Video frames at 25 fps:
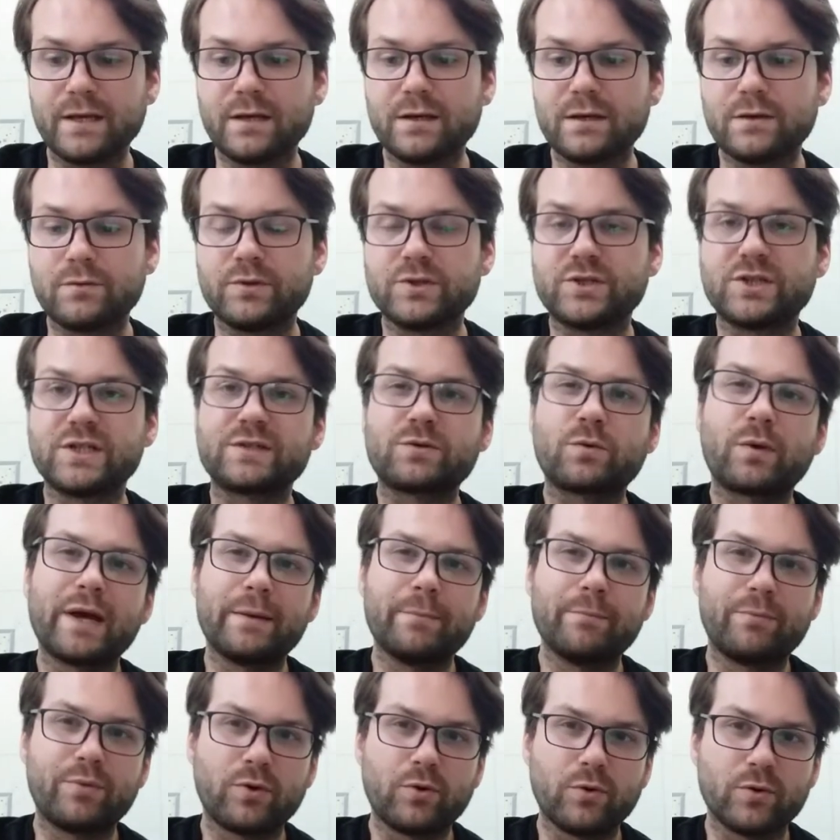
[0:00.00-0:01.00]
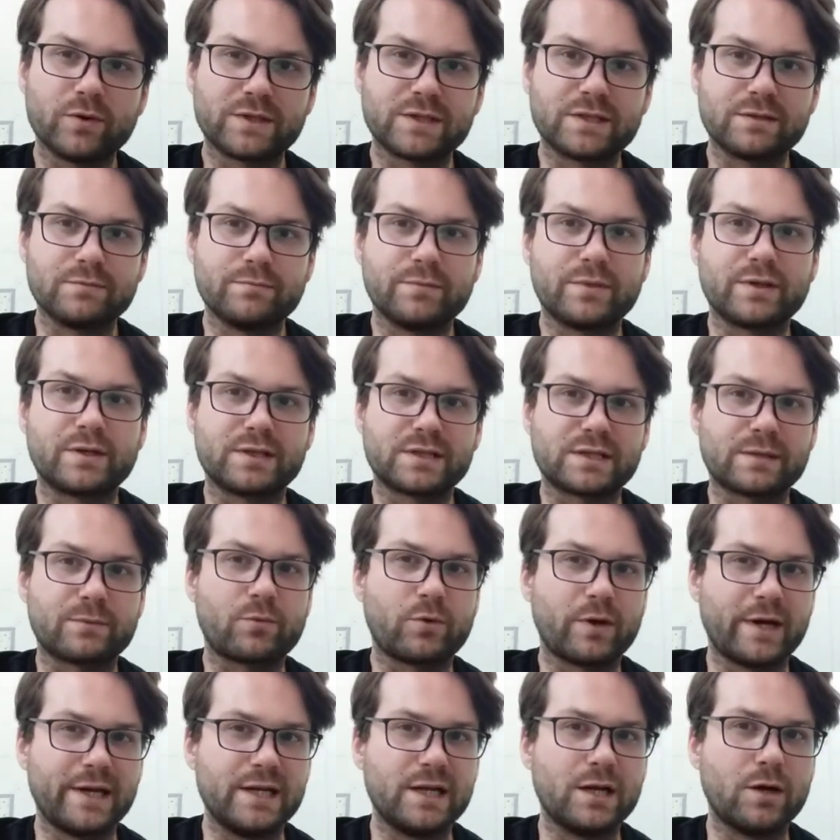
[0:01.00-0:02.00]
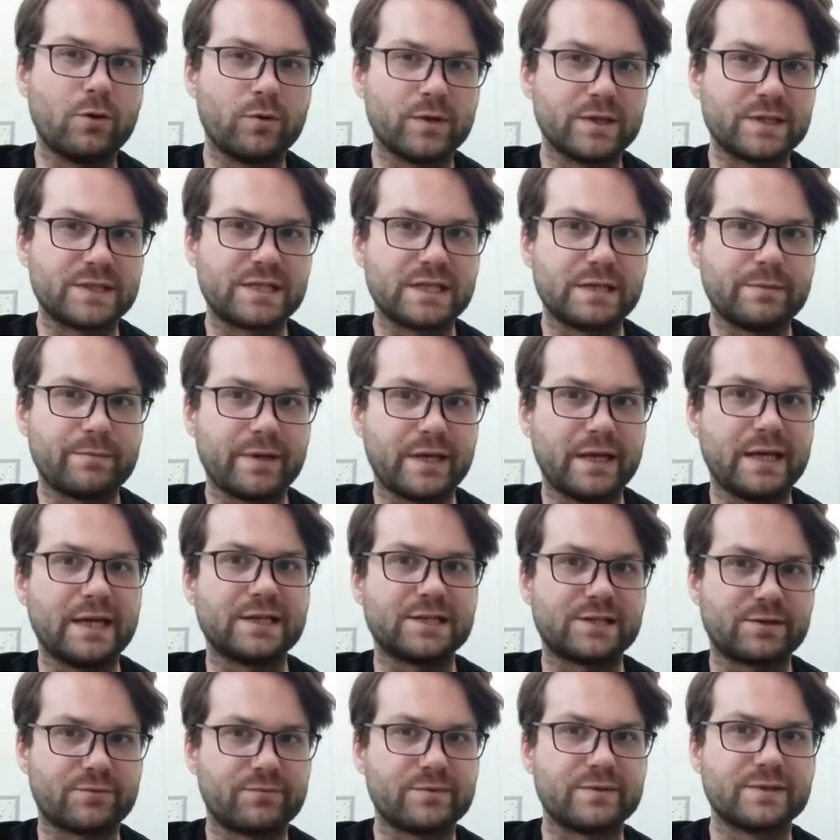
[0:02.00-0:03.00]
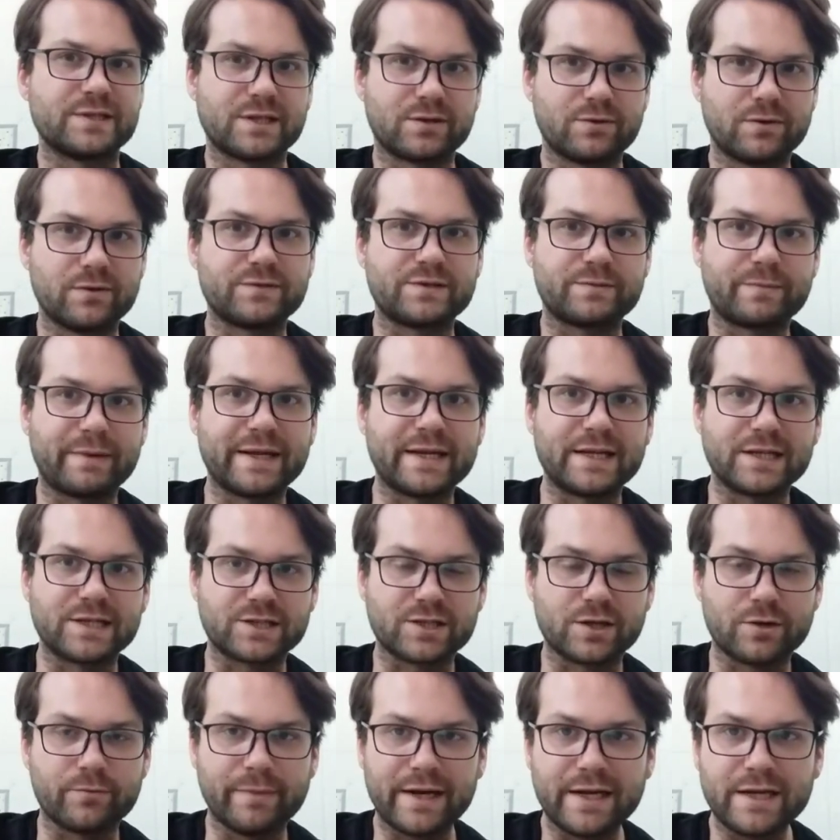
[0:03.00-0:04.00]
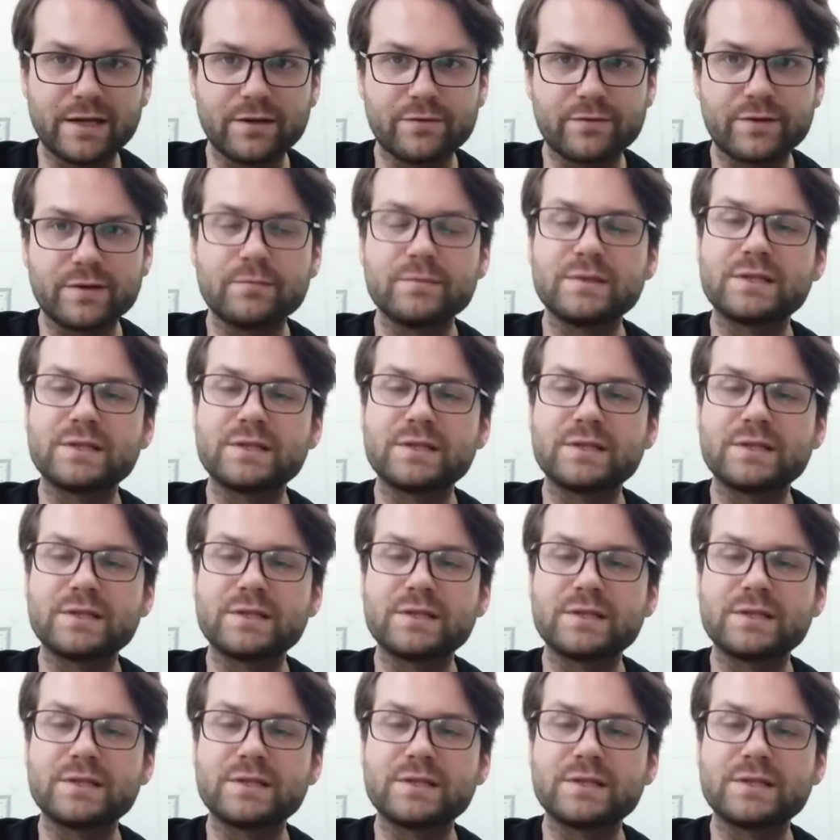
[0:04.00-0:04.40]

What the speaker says: which is quite important because I'm quite low on CP as a result of spending so many of them.